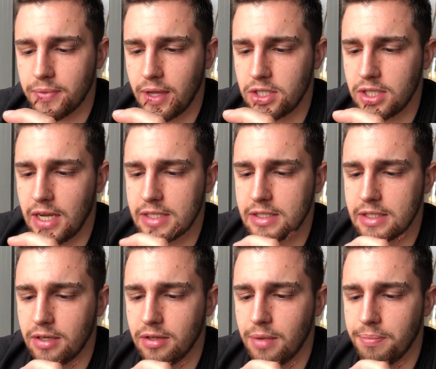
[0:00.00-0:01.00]
As you guys can
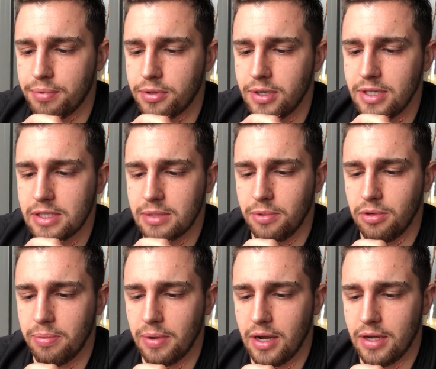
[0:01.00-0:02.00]
tell, they're pretty
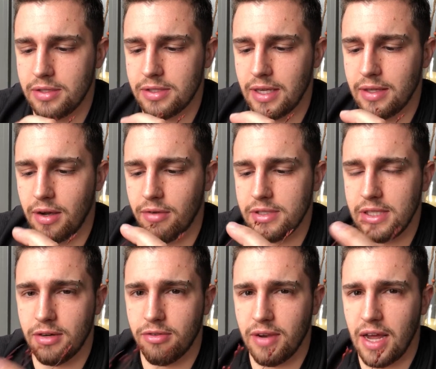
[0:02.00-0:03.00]
small plants, and obviously
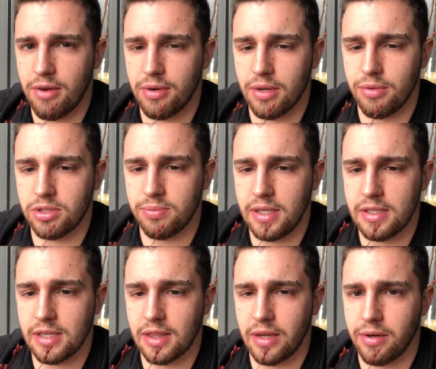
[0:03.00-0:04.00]
they're flowering, which
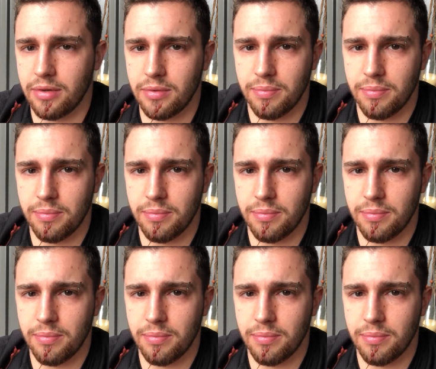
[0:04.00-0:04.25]
means that they're